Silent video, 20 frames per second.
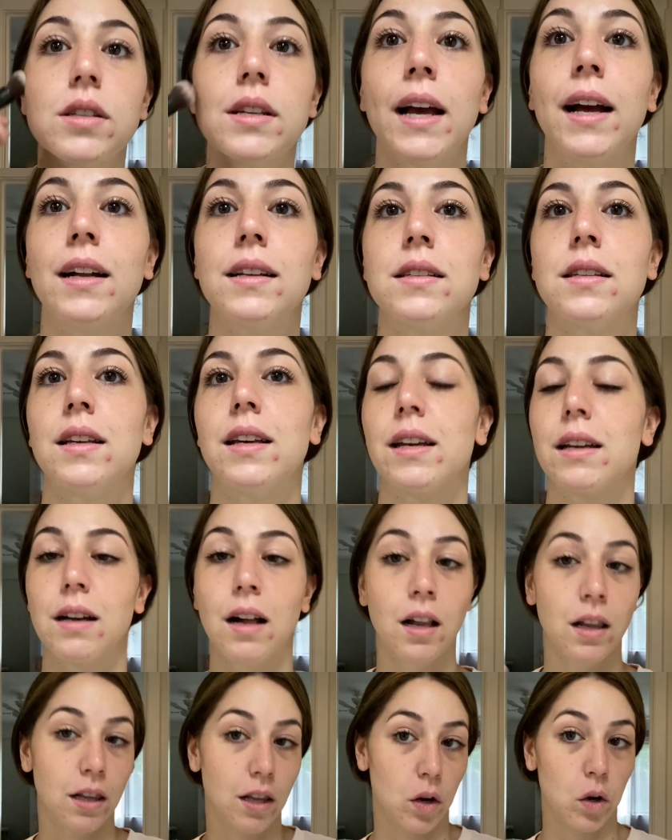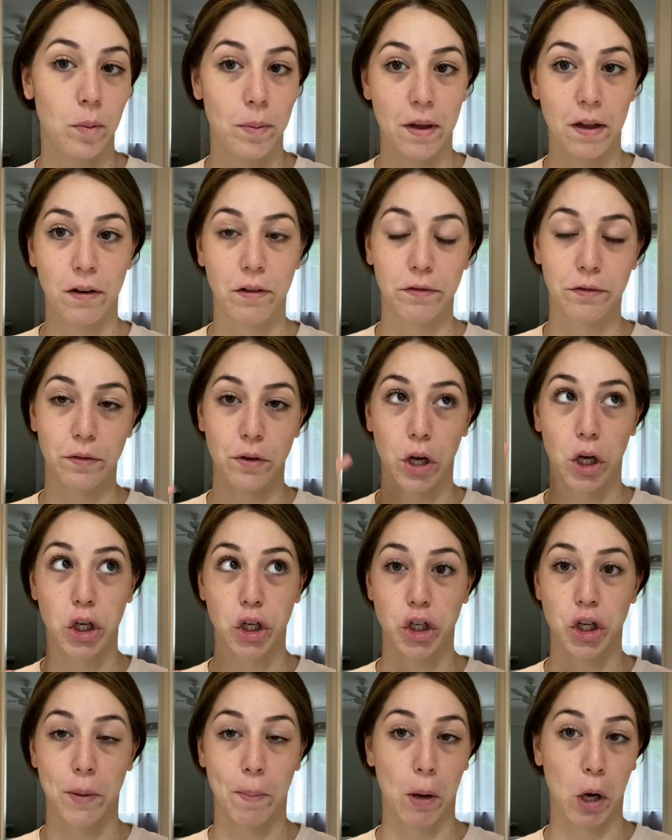adds like a little bit of
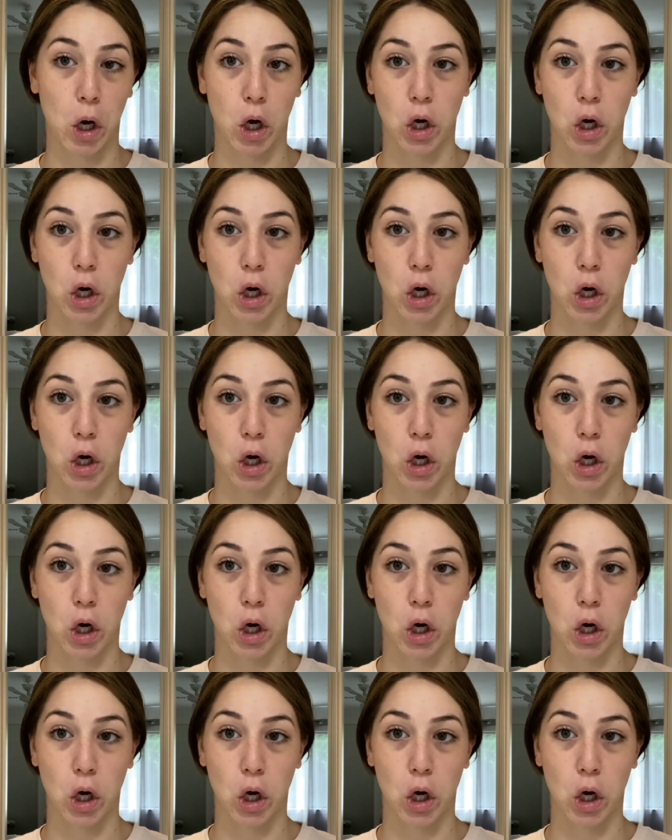shimmer